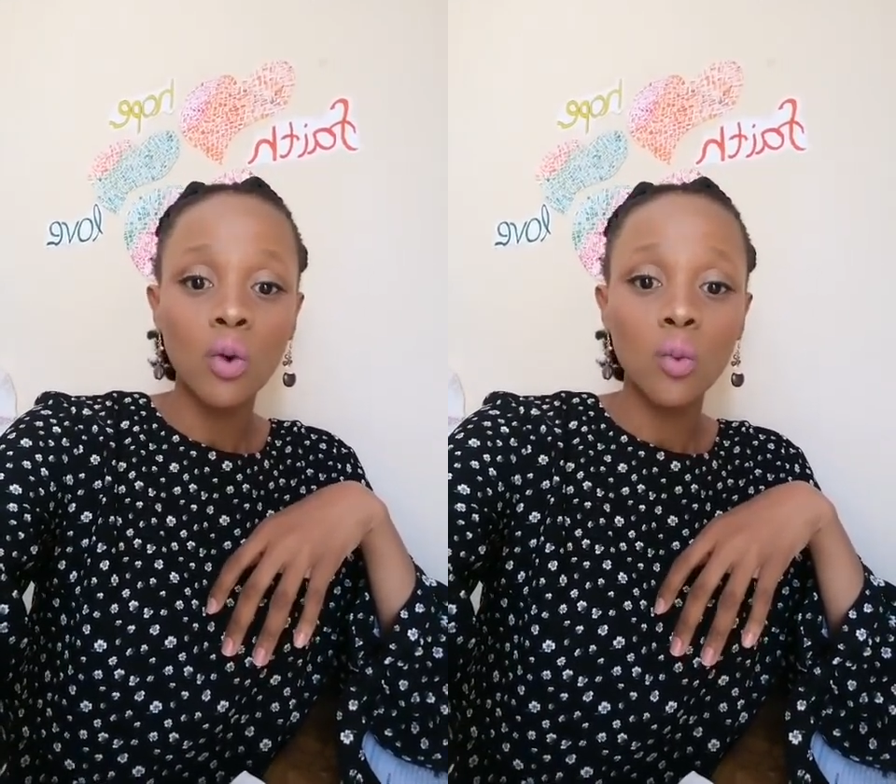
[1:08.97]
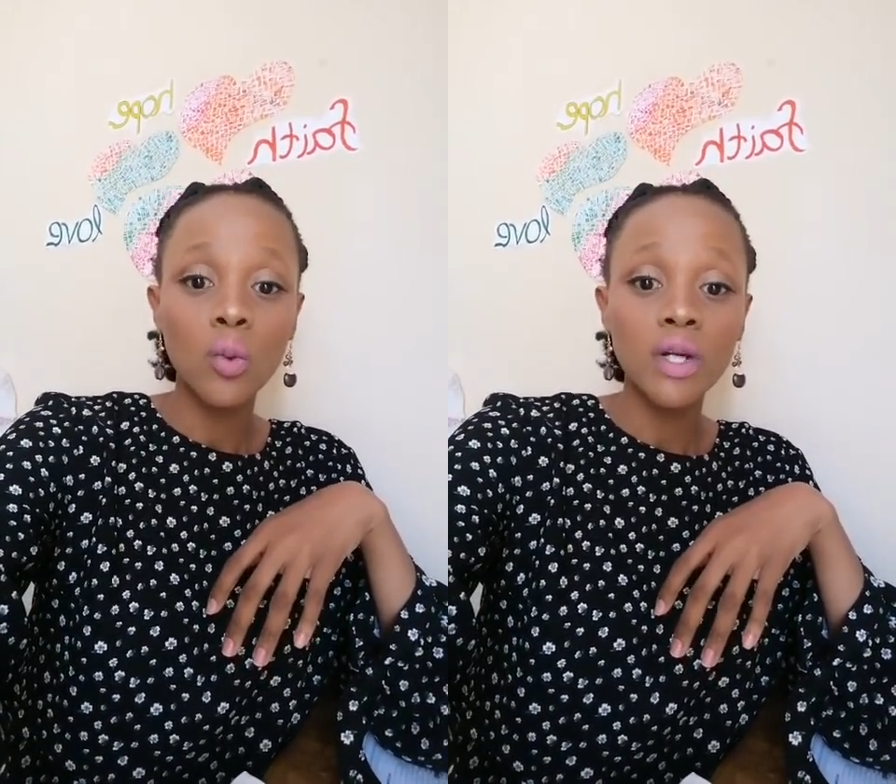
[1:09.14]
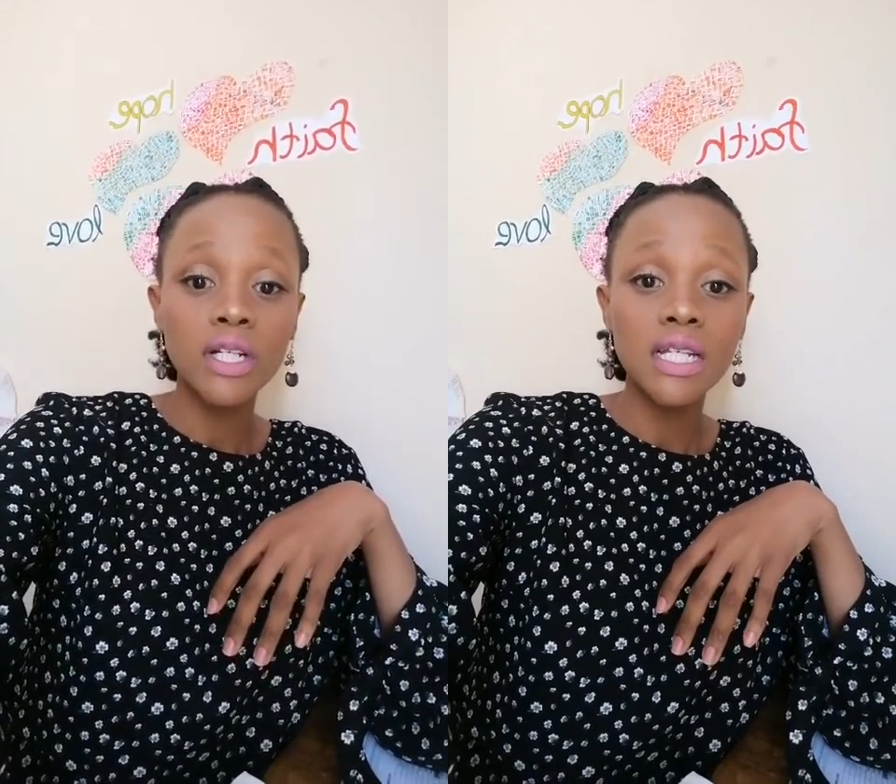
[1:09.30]

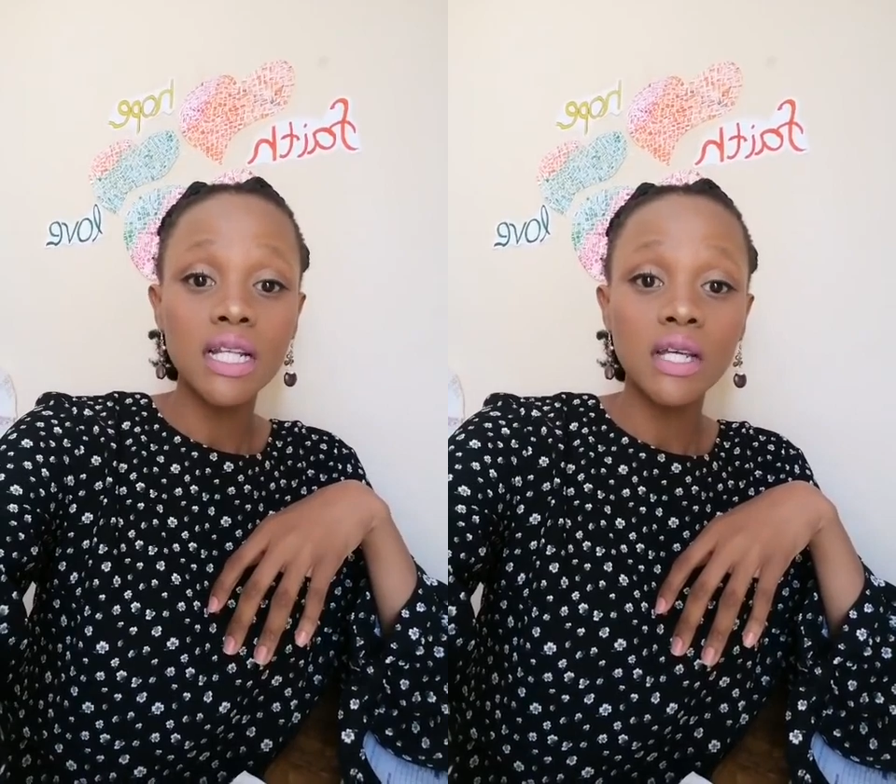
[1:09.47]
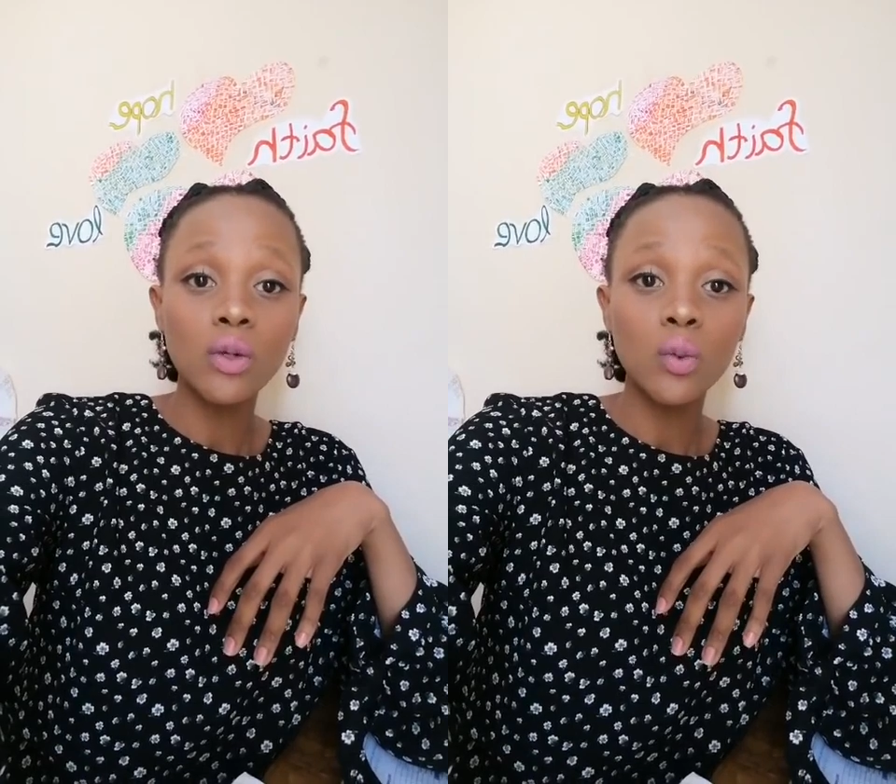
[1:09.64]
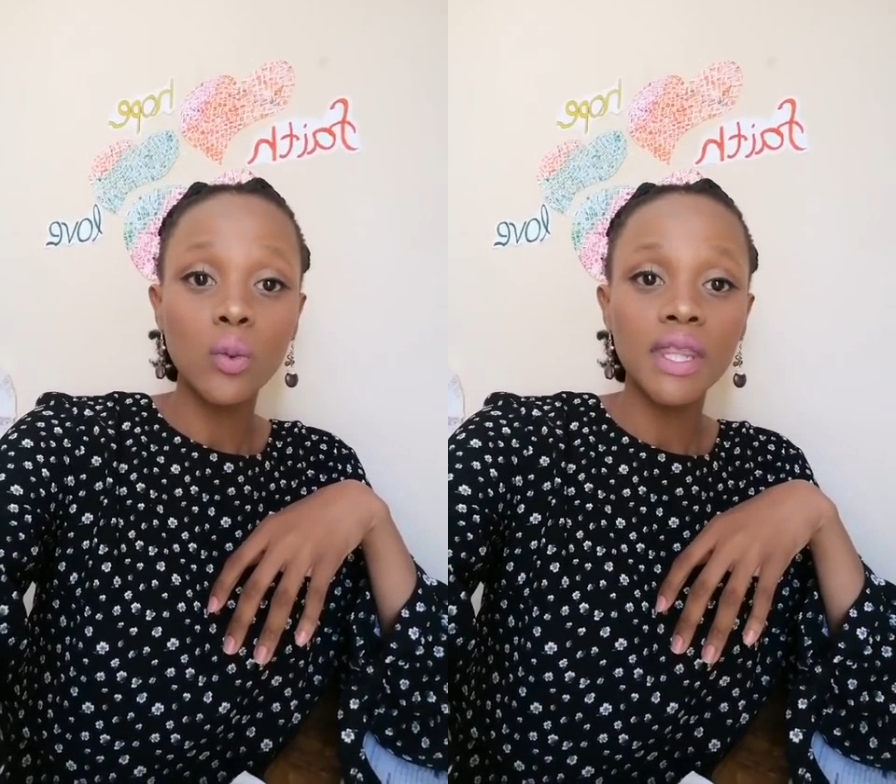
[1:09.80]
we're
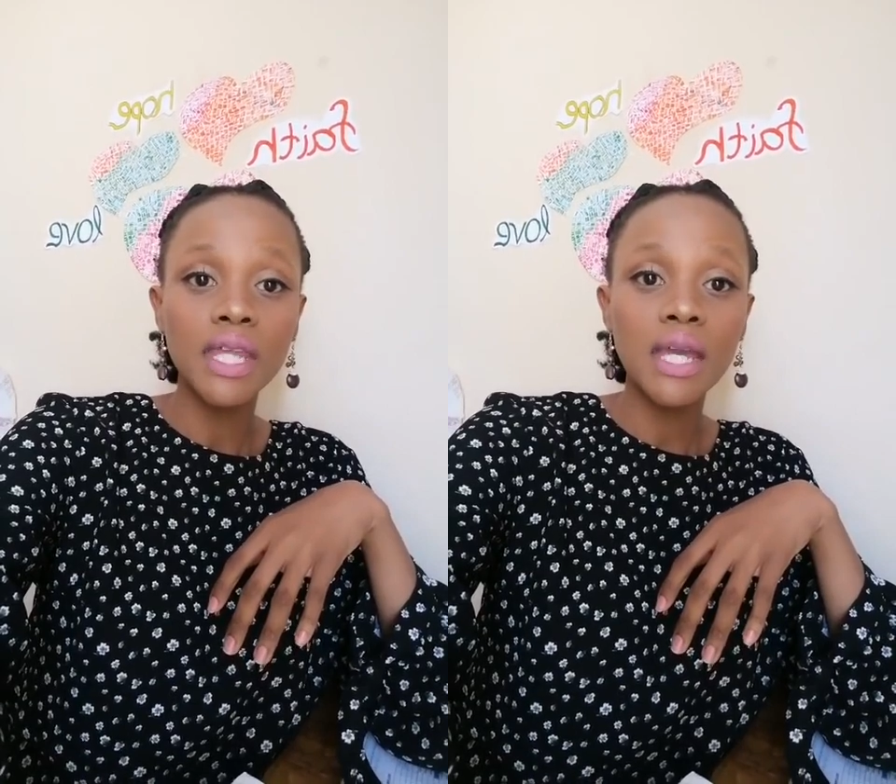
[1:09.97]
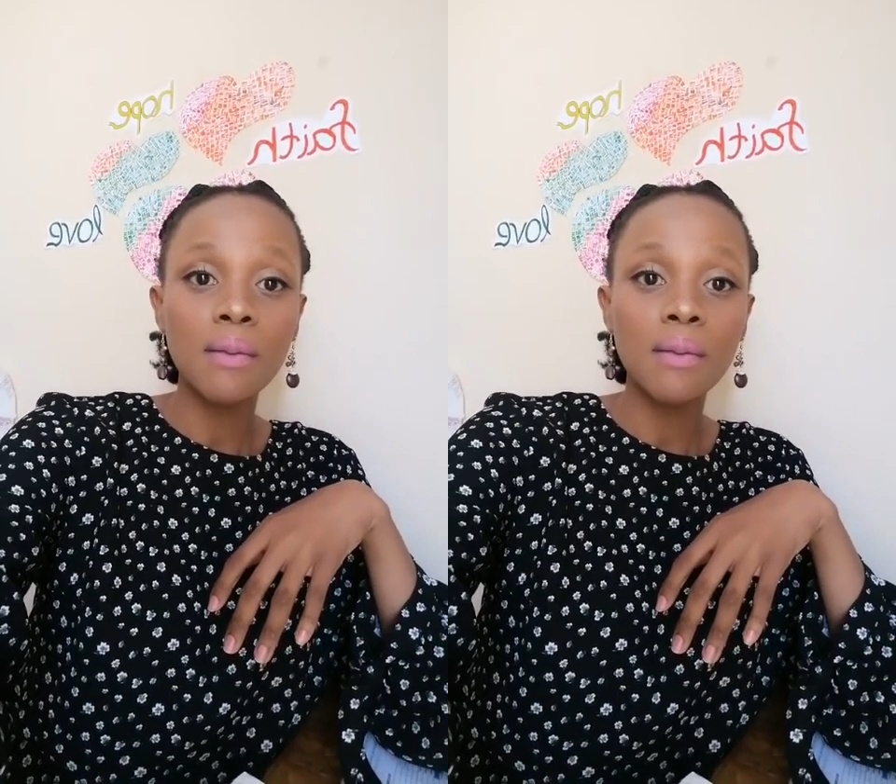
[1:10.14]
dealing with